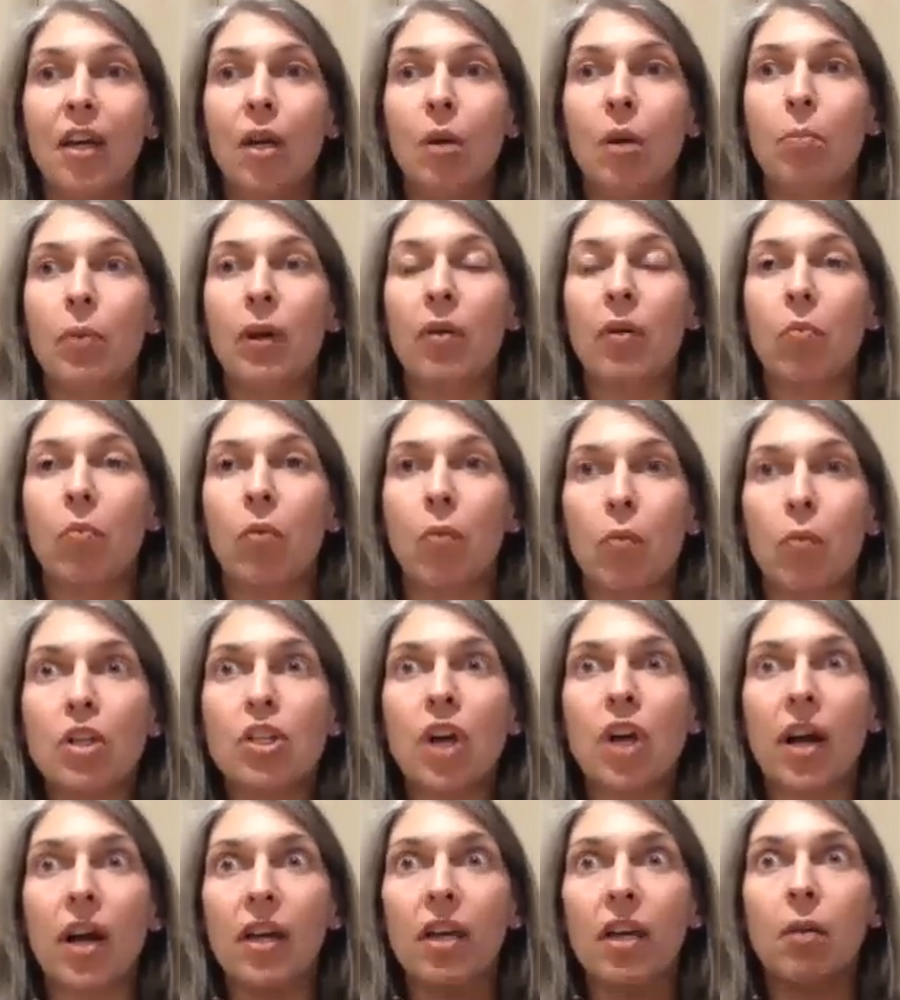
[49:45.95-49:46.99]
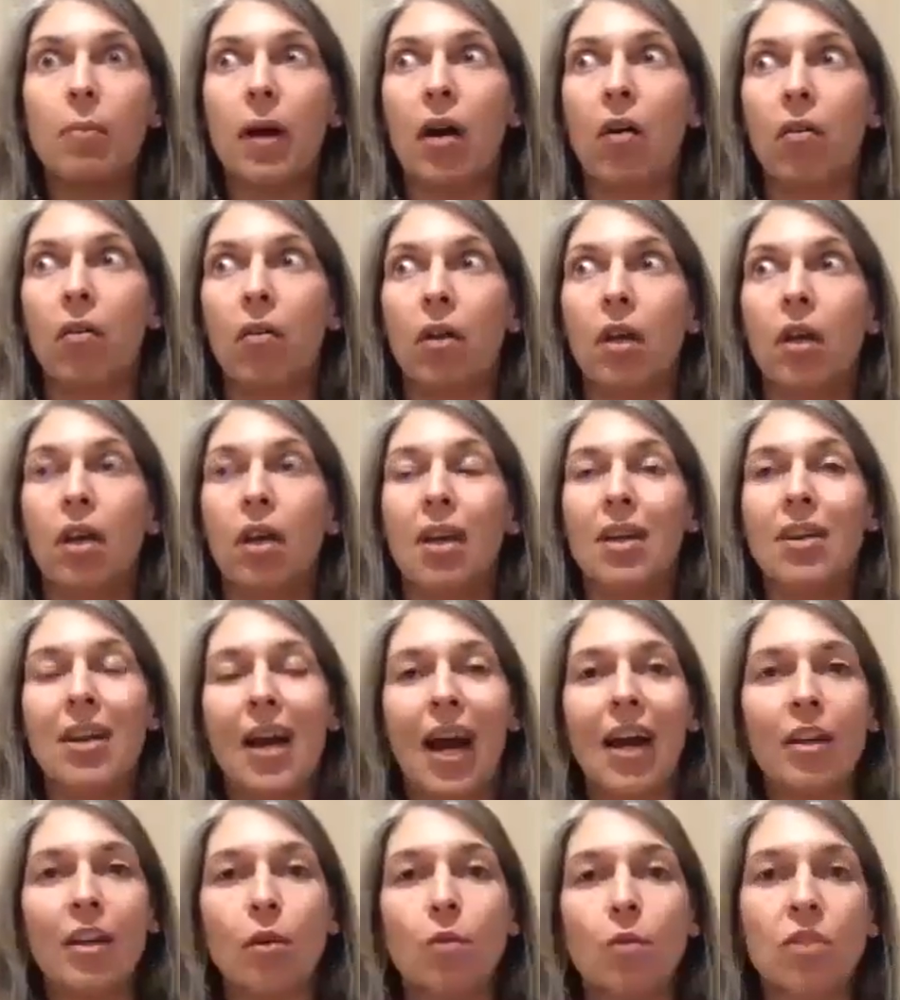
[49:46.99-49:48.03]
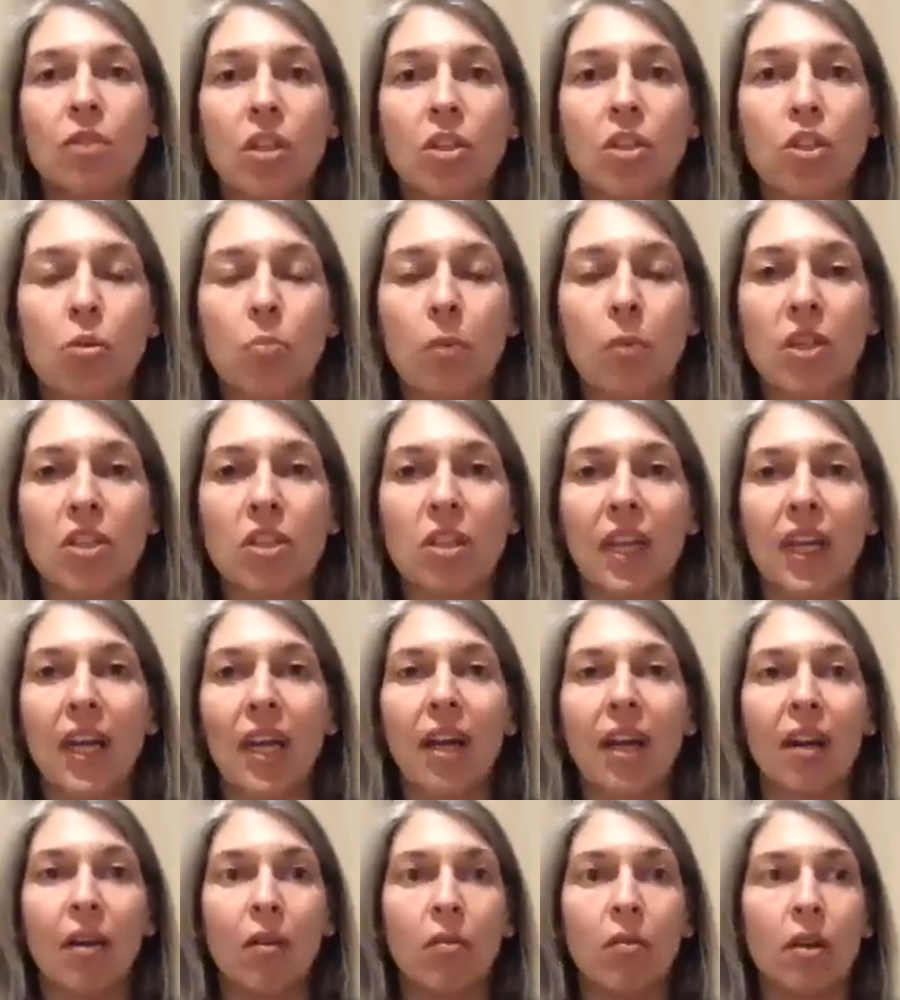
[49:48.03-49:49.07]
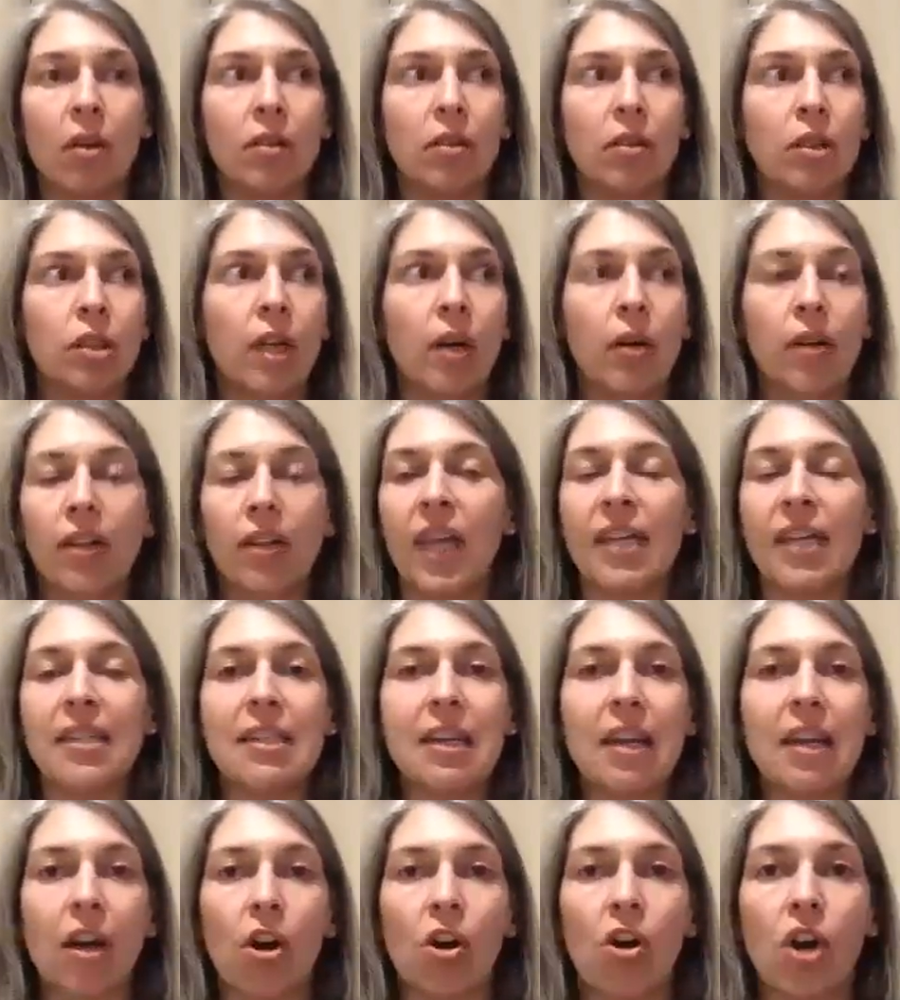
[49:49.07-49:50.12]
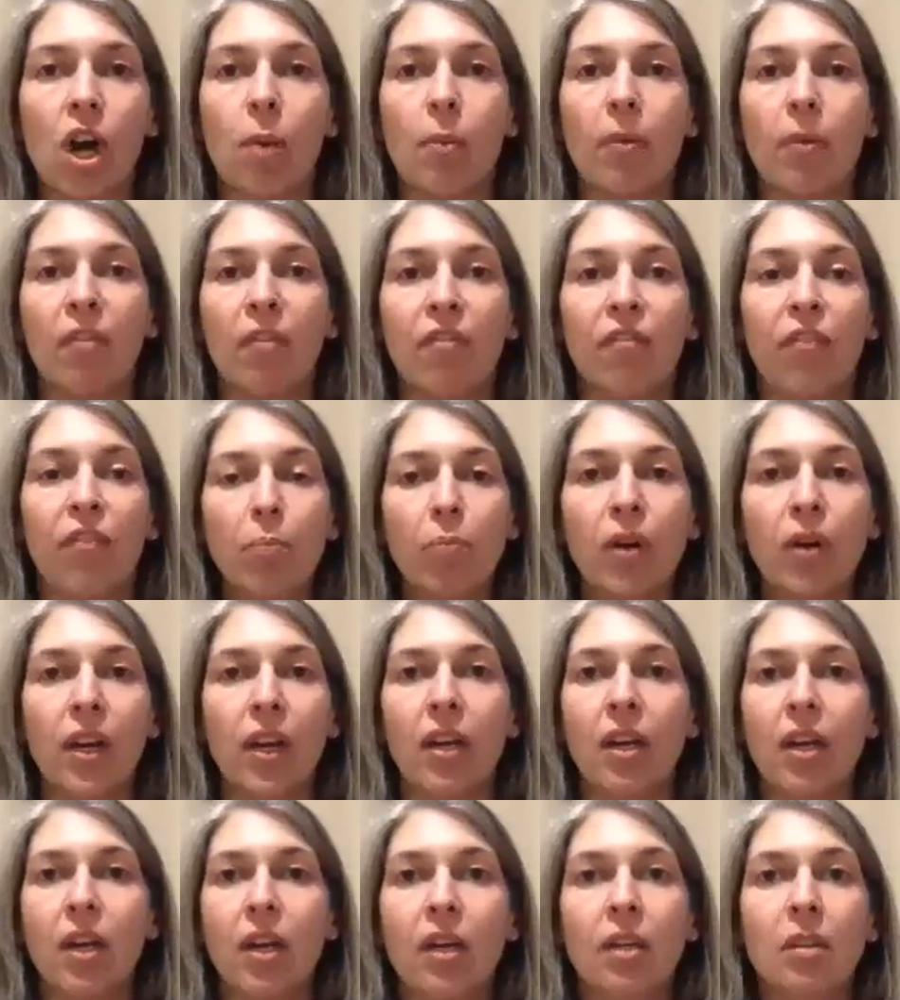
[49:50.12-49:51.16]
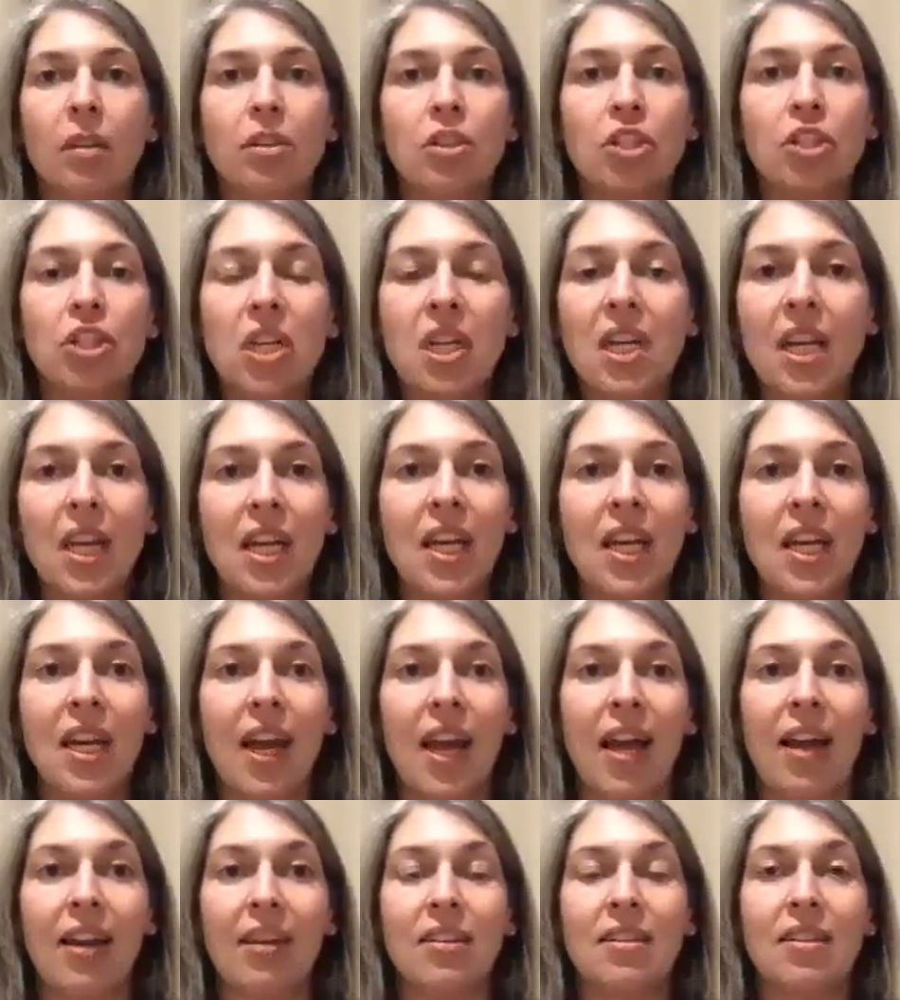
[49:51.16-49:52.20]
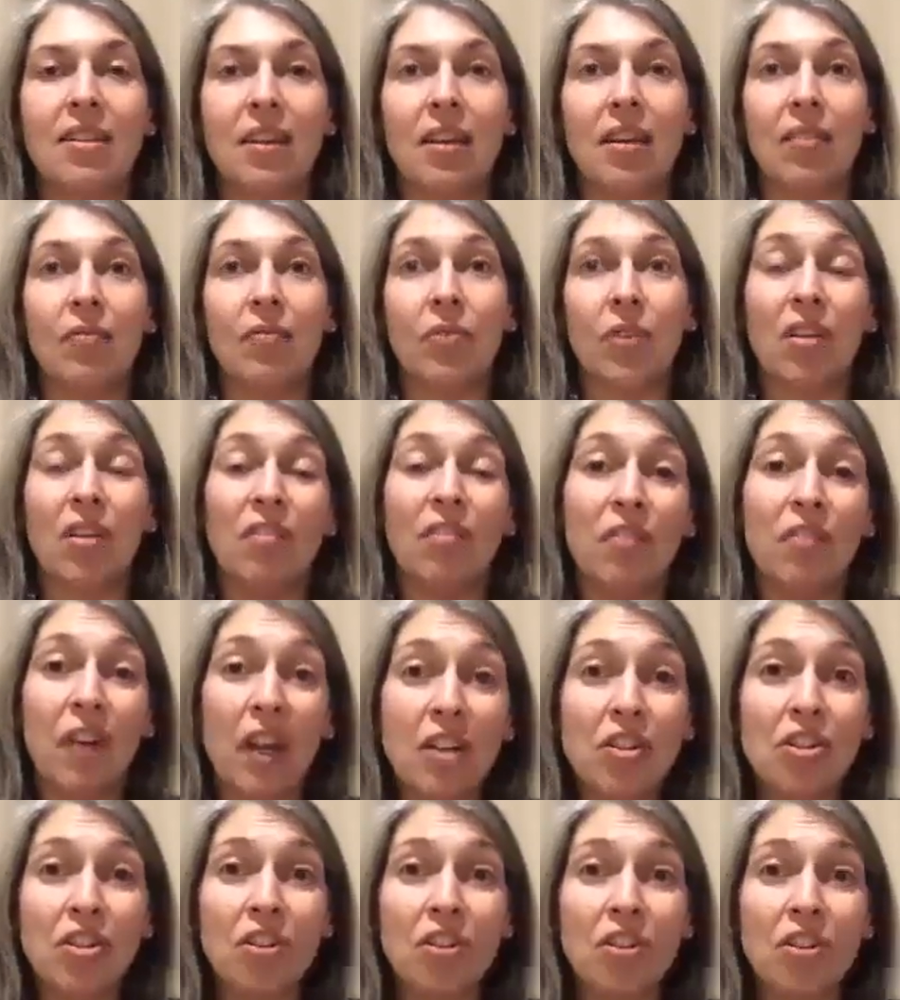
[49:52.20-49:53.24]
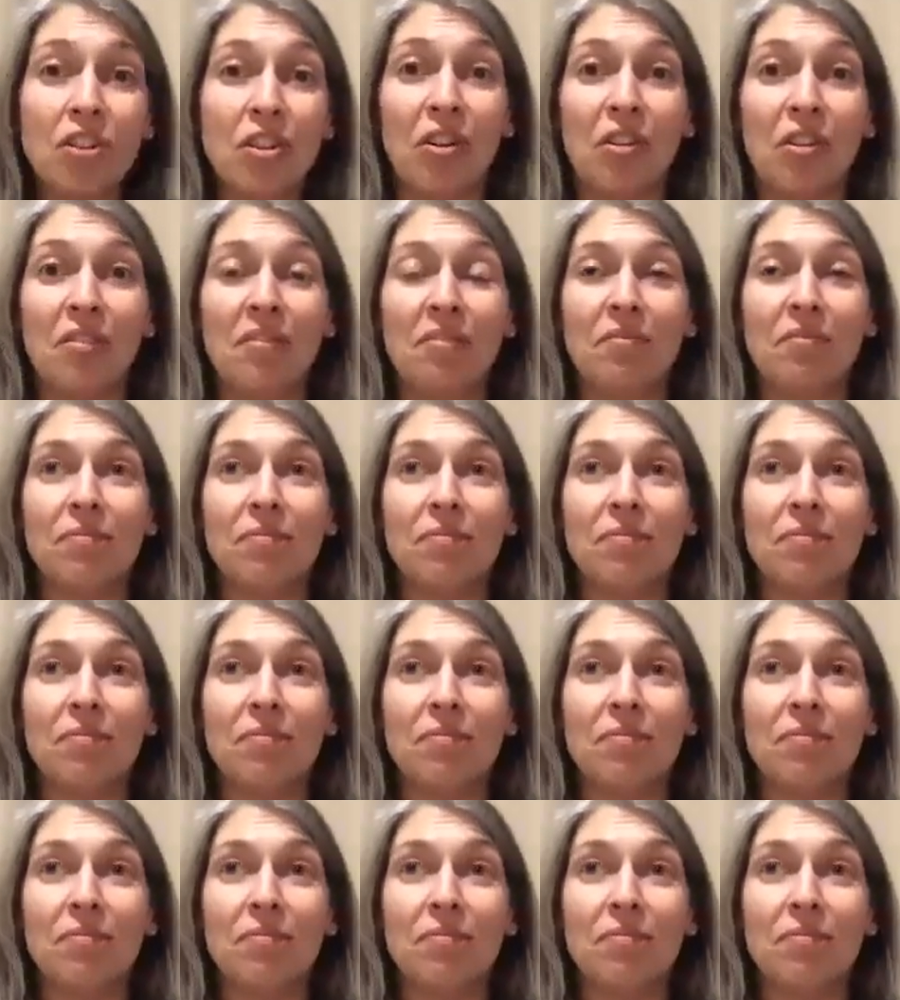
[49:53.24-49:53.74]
But when we're talking about not using too much land, lessening our carbon footprint, GE and conventional